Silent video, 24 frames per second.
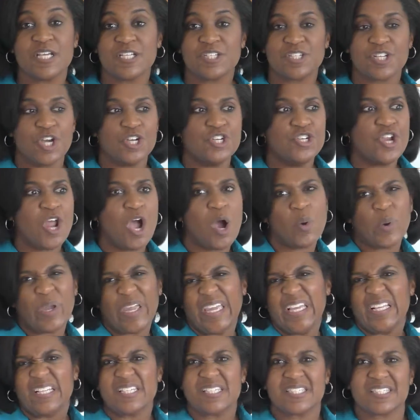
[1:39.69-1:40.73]
to know
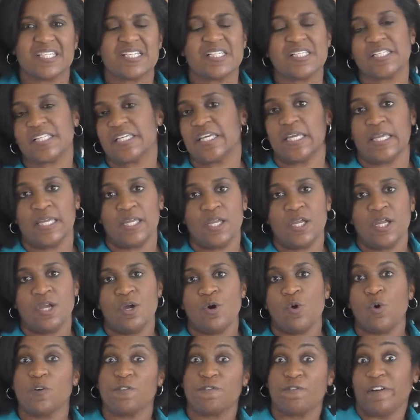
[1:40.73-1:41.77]
instantly
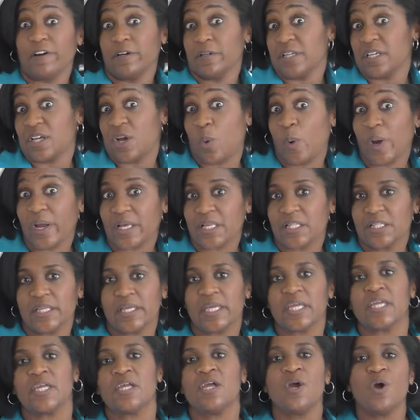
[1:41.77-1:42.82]
or fairly
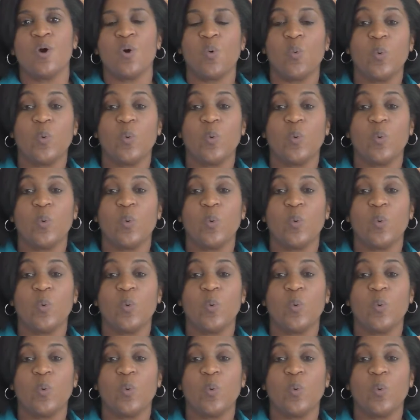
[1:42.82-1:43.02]
quickly